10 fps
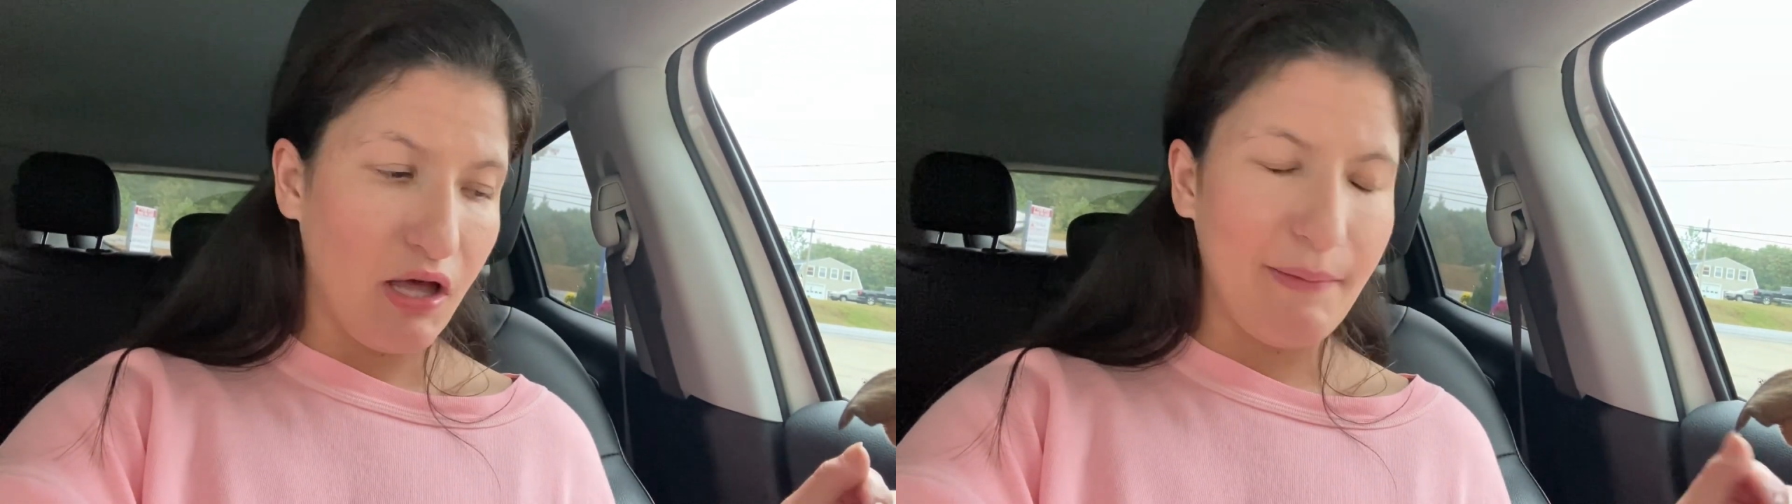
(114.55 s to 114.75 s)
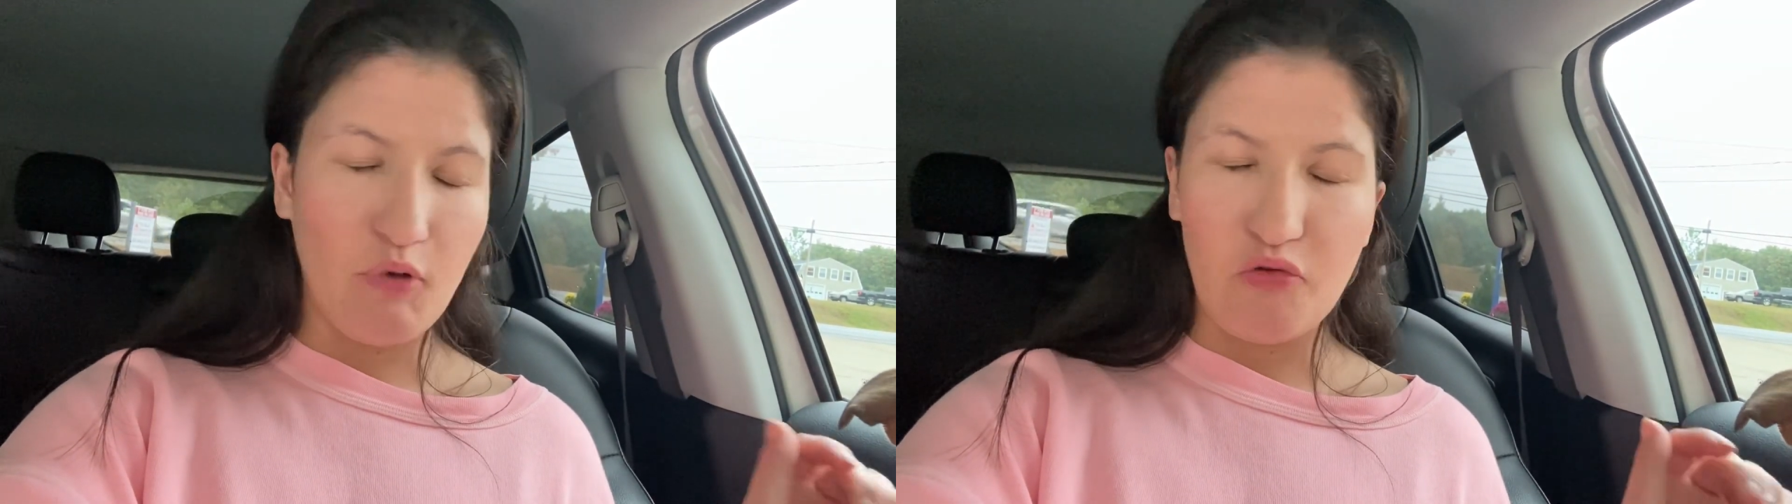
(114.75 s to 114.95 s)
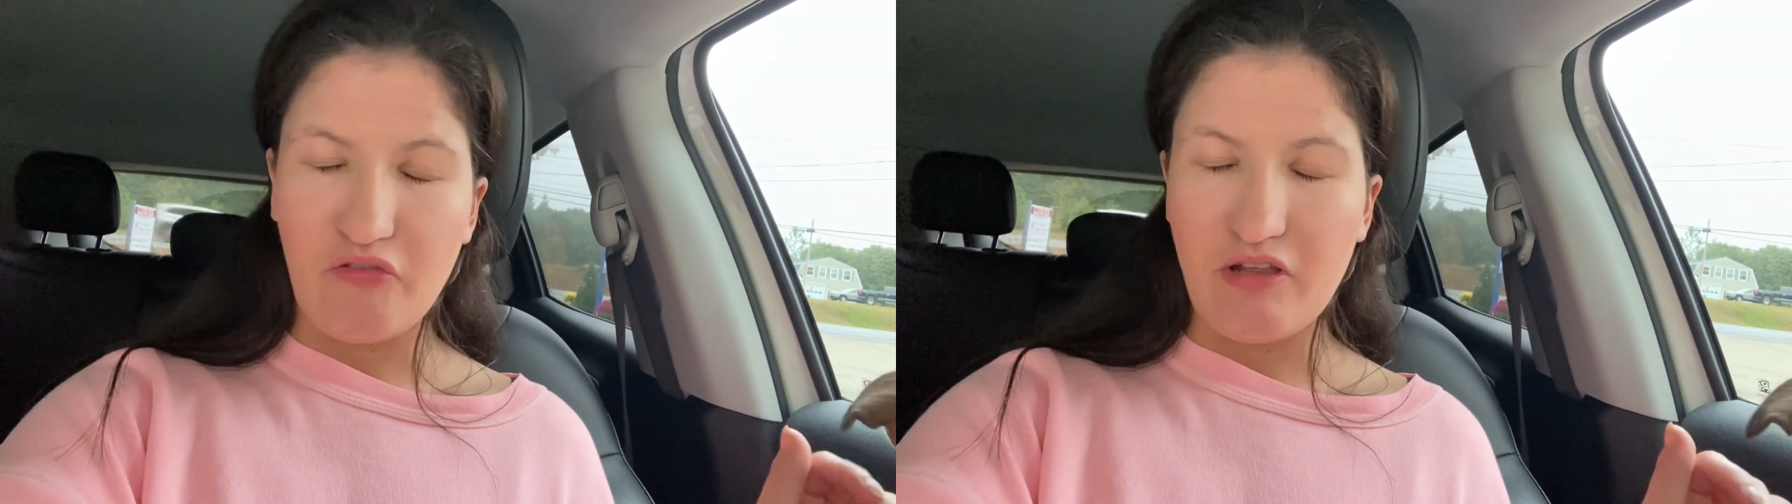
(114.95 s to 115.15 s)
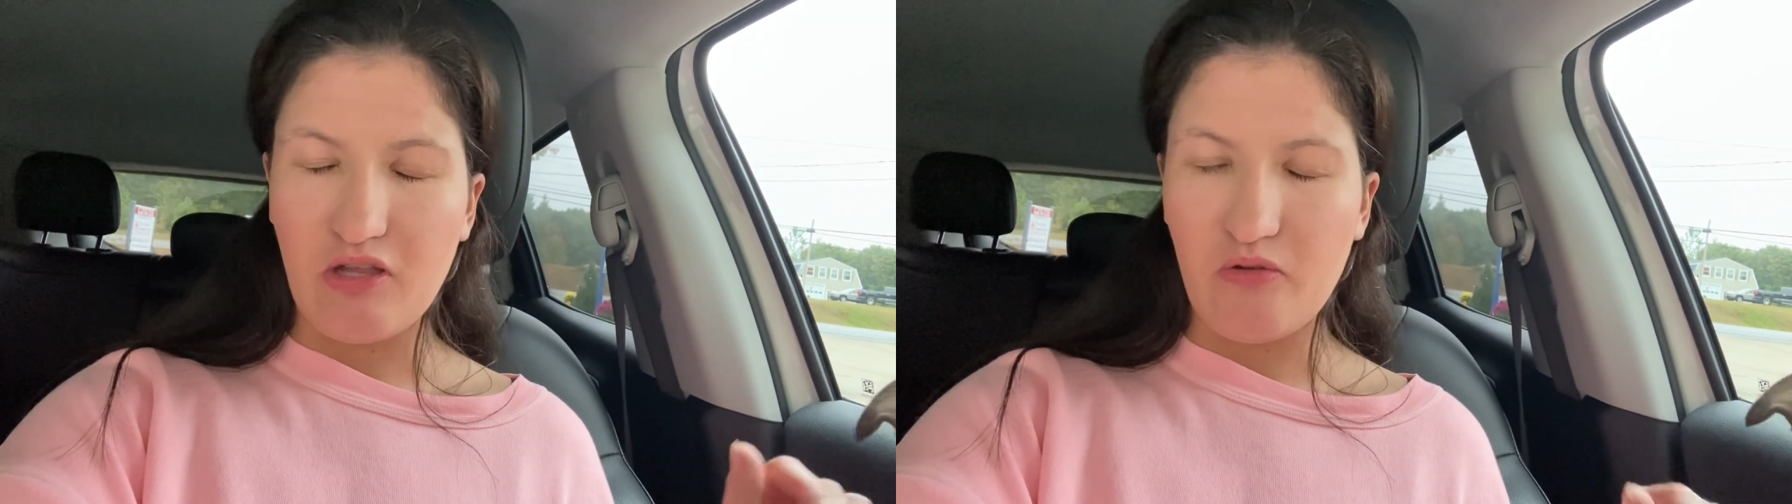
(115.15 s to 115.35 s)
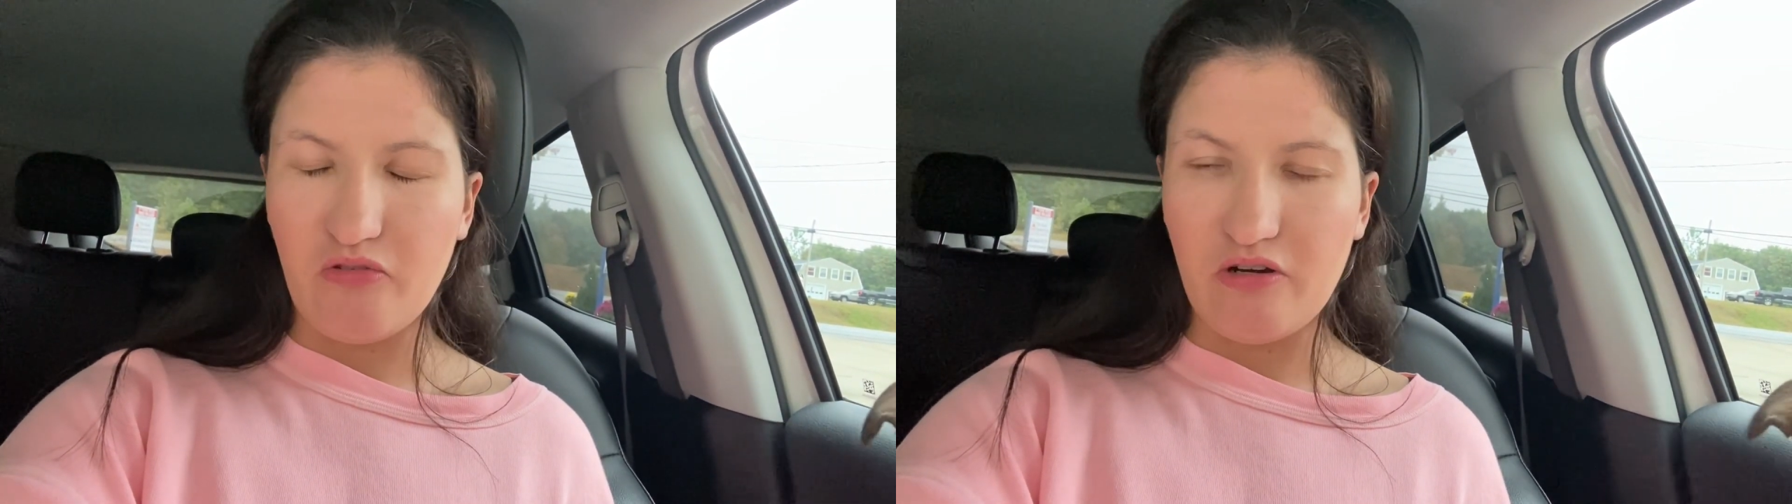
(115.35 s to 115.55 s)
I mostly
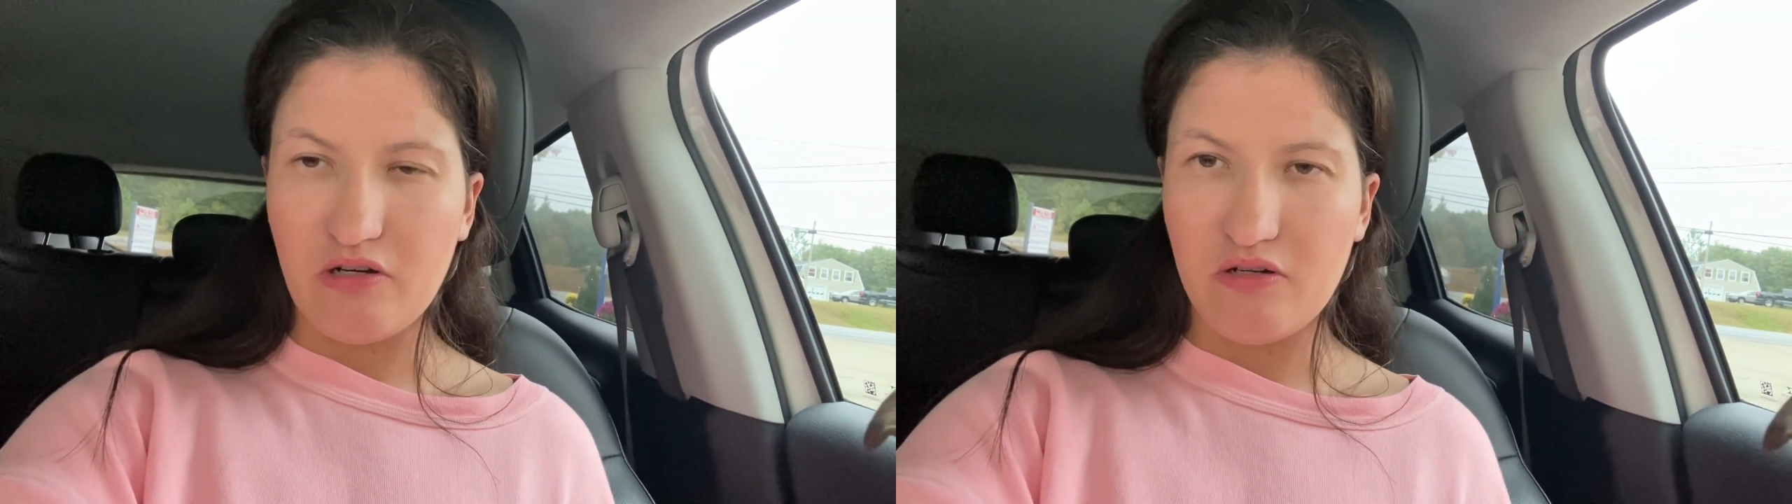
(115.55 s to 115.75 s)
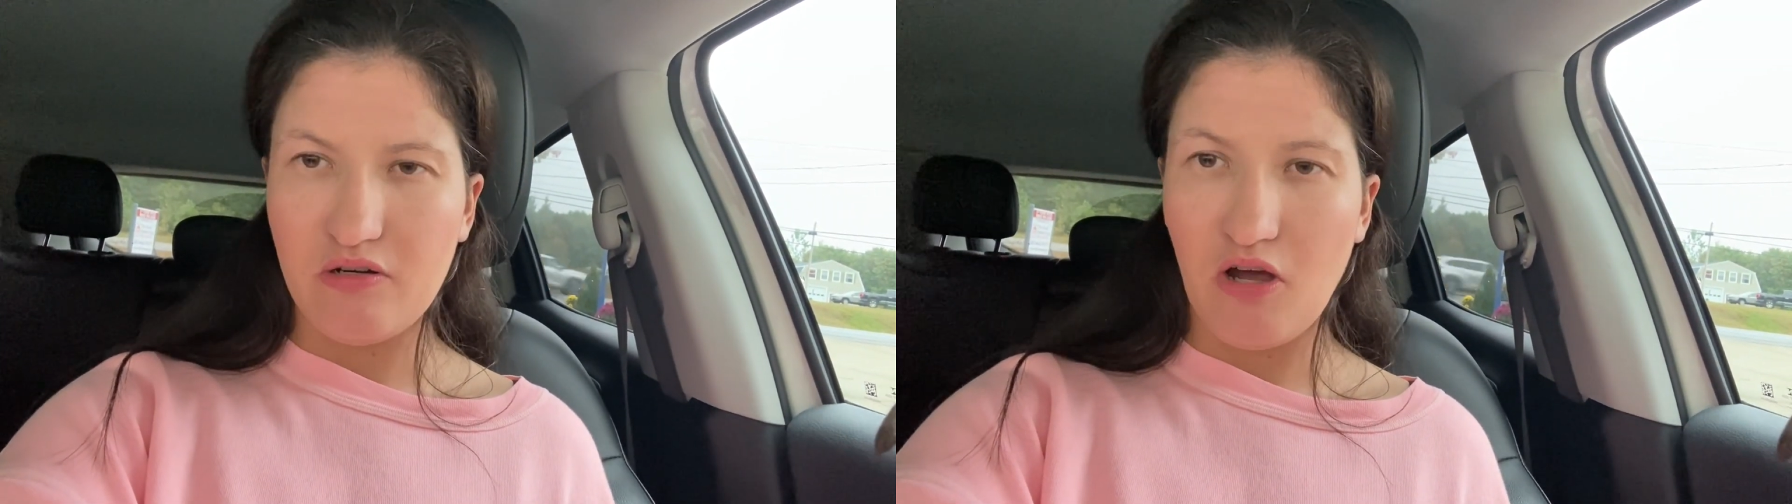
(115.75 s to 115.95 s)
use her